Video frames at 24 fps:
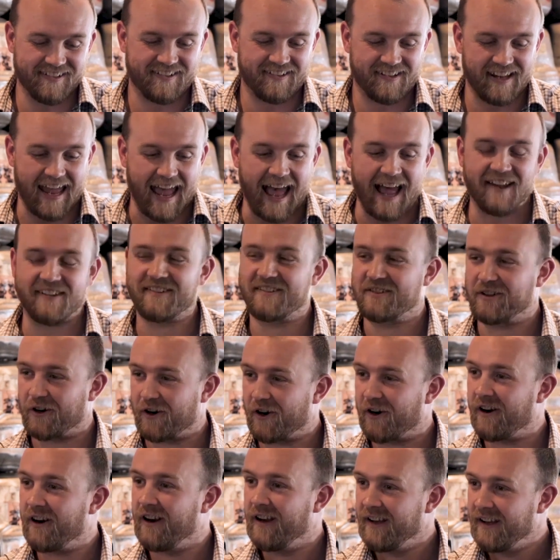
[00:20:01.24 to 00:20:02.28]

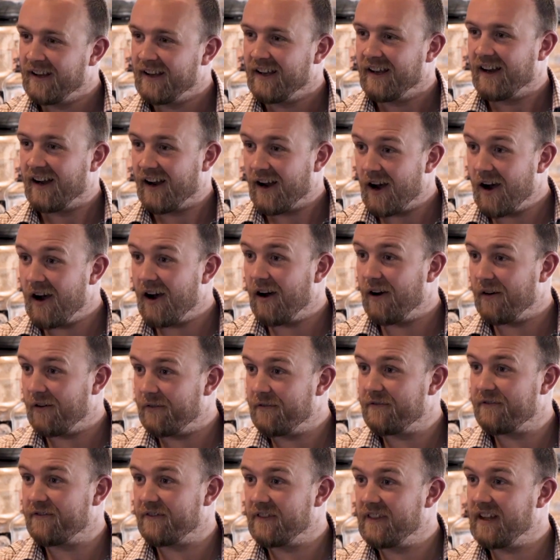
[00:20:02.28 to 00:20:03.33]
disaster
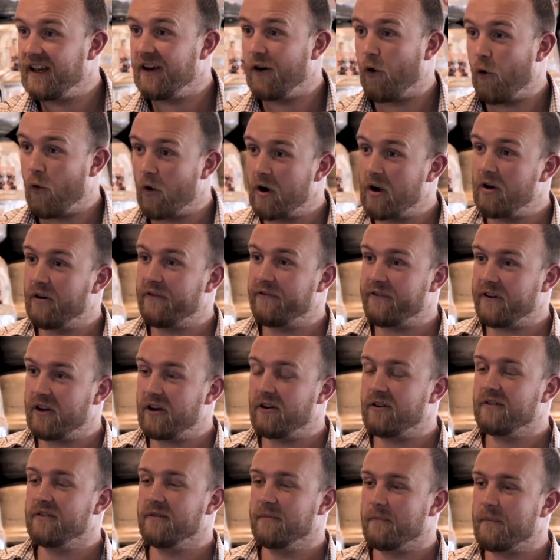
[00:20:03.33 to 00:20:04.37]
of the oil
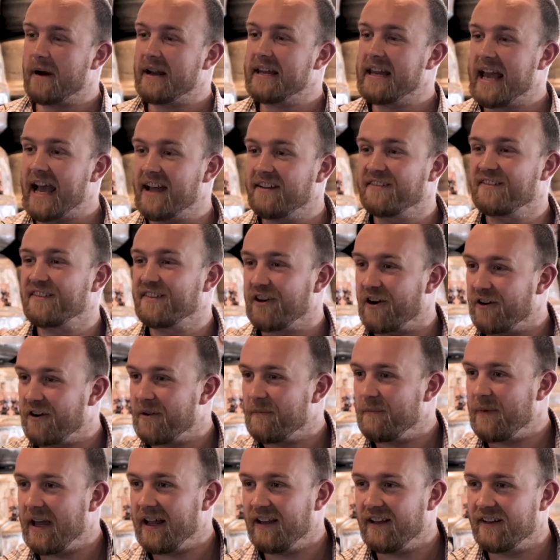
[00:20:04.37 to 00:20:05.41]
field, my dad
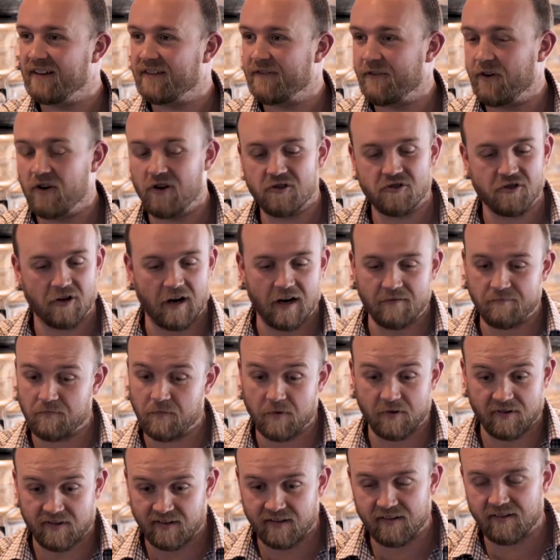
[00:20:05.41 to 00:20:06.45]
started Bailey's Furniture,
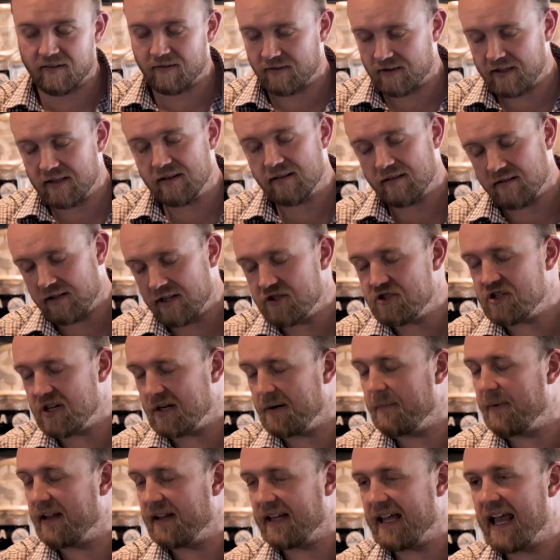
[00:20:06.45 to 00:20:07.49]

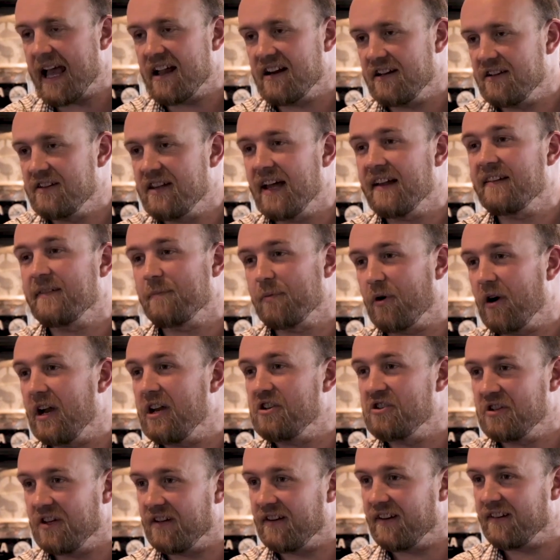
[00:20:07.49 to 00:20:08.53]
legitimately out of
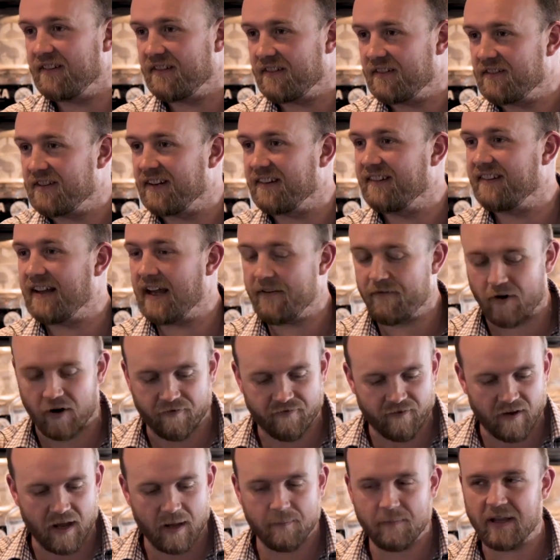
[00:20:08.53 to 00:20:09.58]
desperation to save
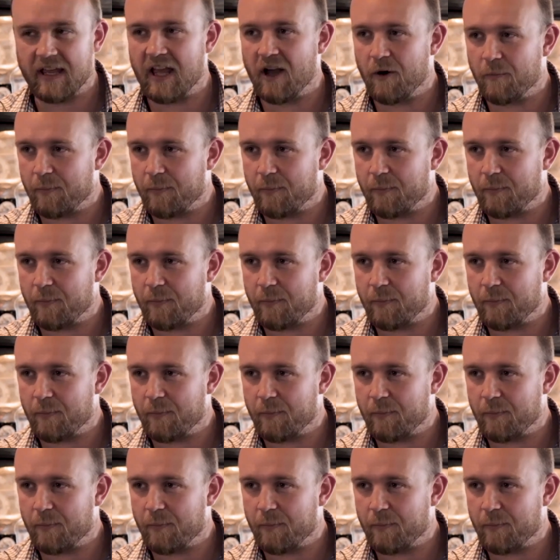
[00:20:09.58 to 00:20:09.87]
our family.